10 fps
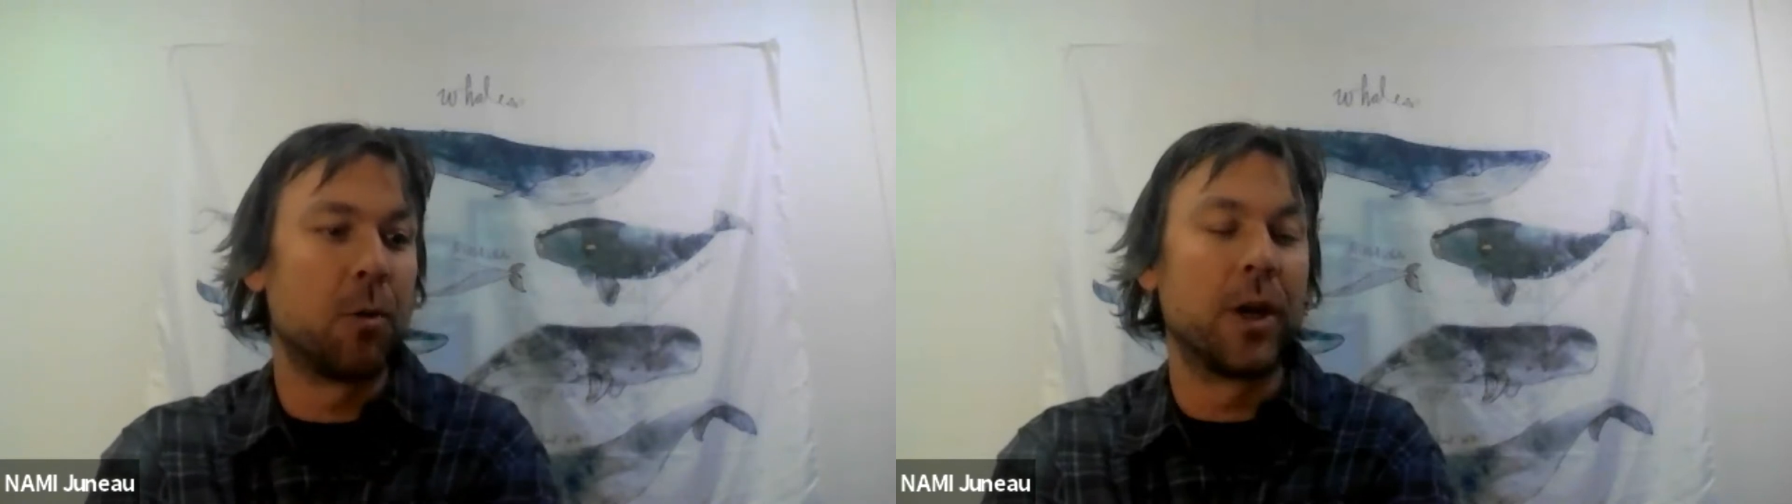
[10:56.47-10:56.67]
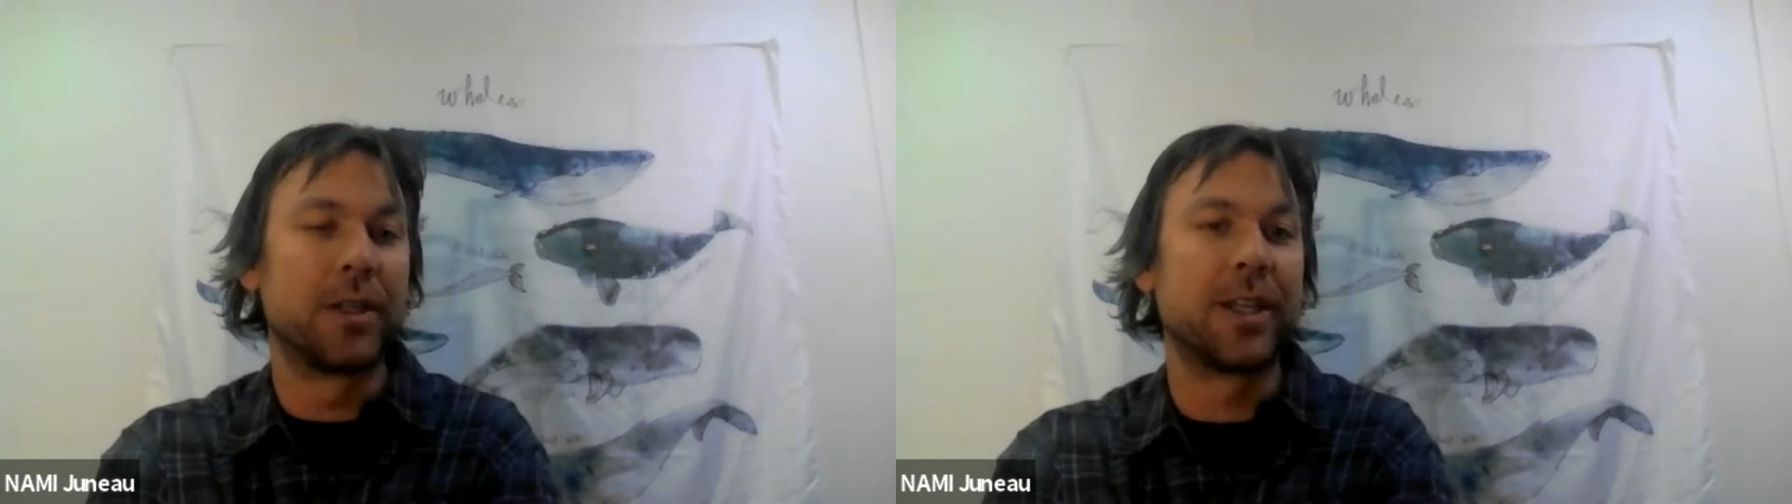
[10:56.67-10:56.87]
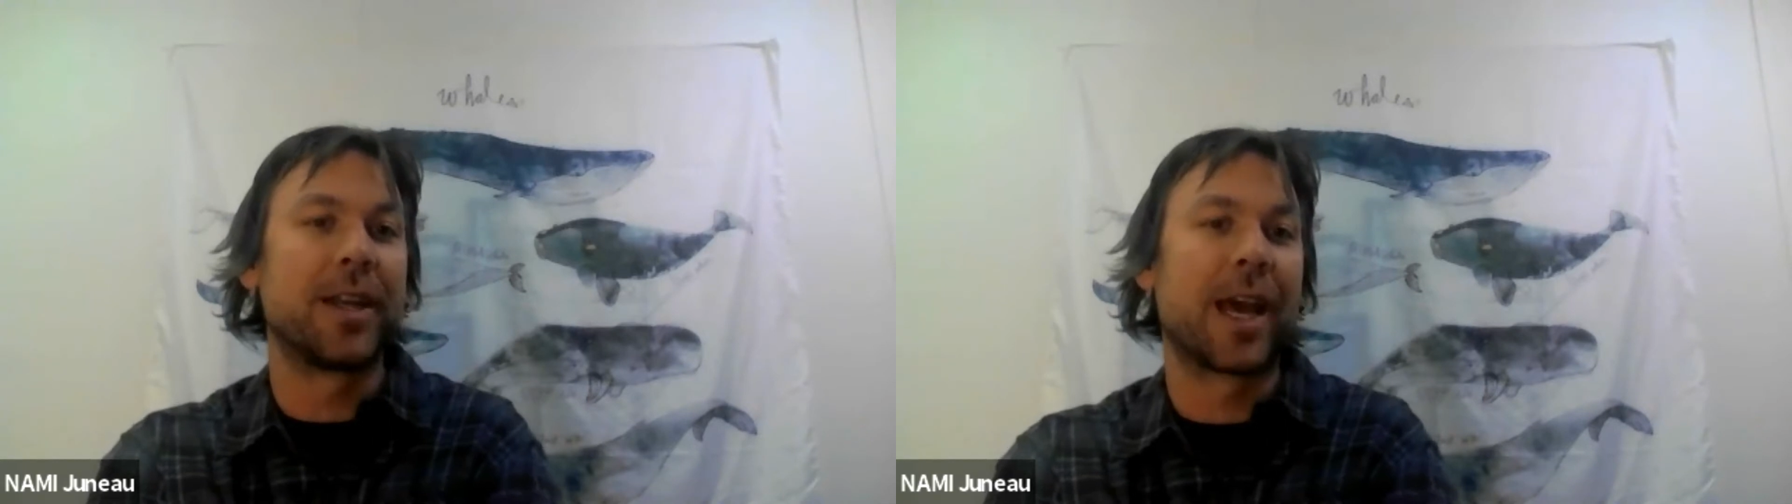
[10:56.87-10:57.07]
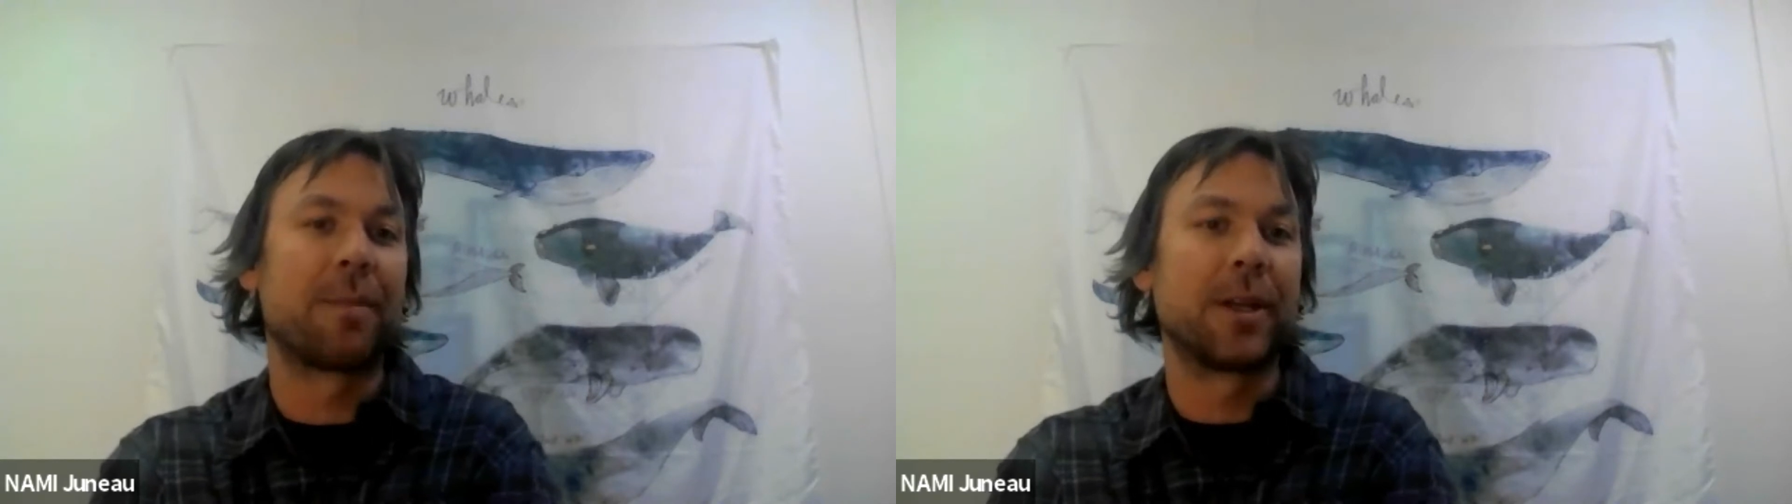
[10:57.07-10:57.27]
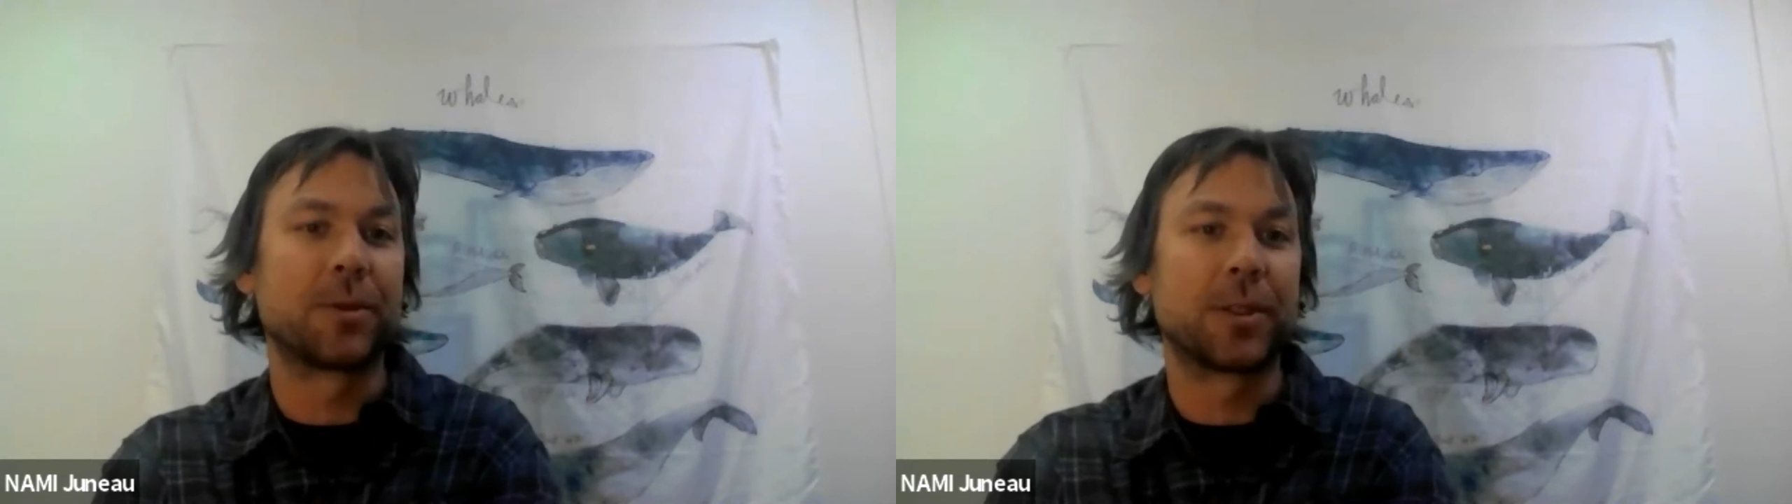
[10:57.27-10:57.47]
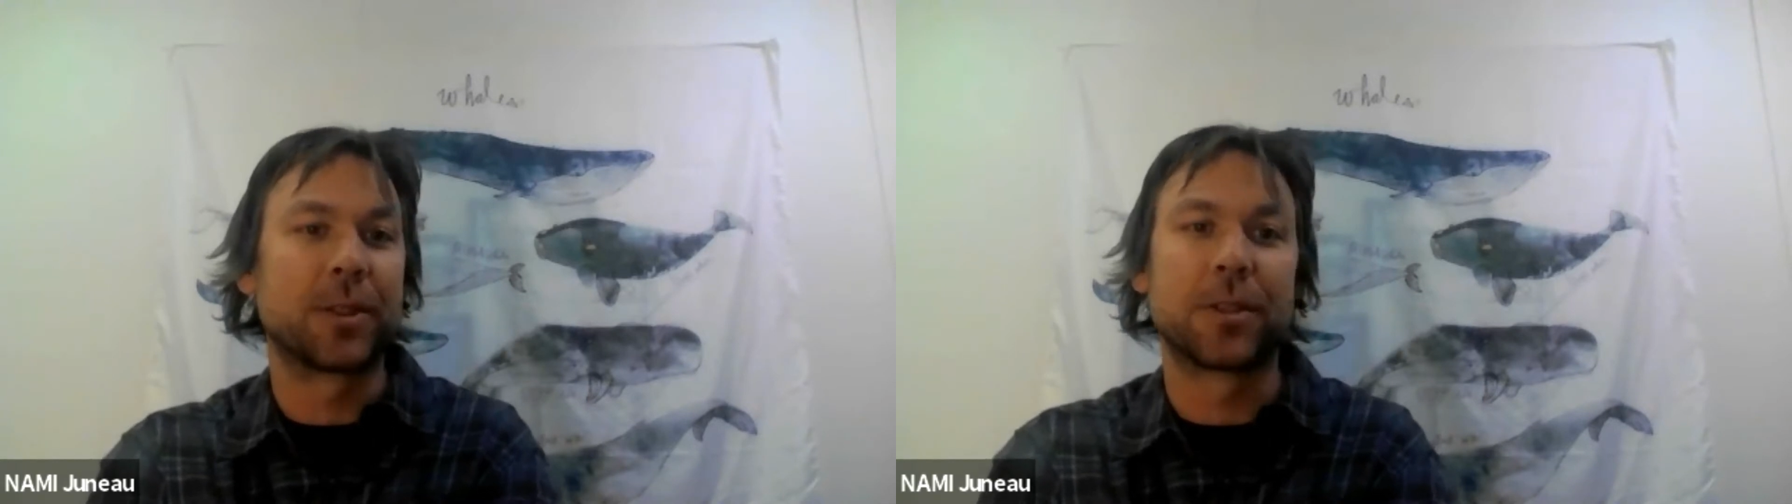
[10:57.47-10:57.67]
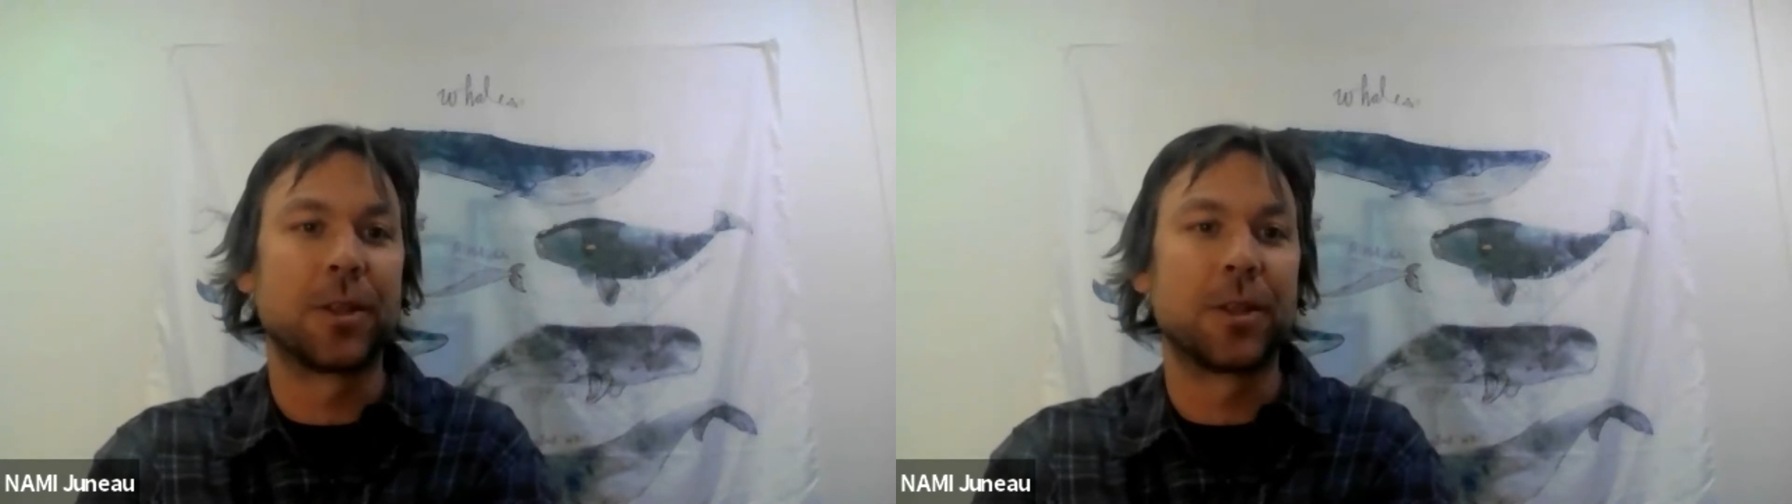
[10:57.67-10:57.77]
what didn't happen as a result of